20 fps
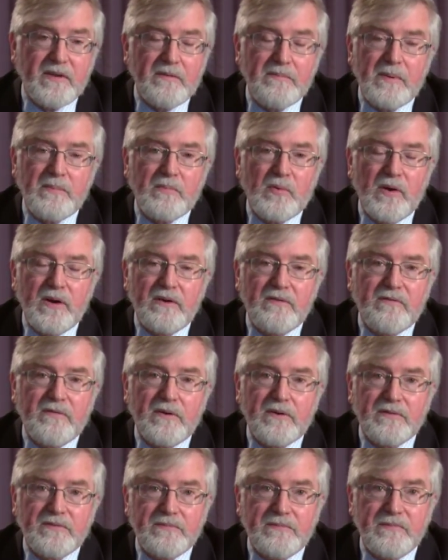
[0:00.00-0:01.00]
They've been printed
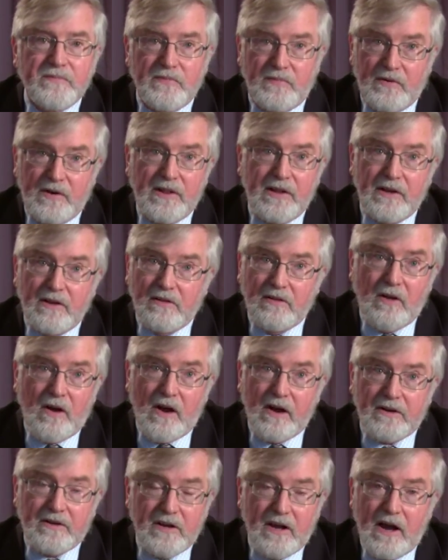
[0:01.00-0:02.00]
for really a
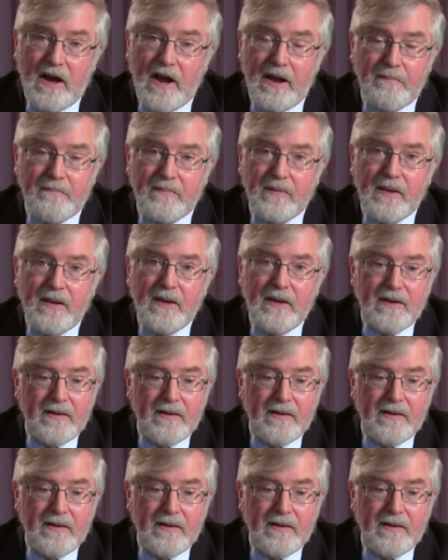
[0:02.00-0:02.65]
long time.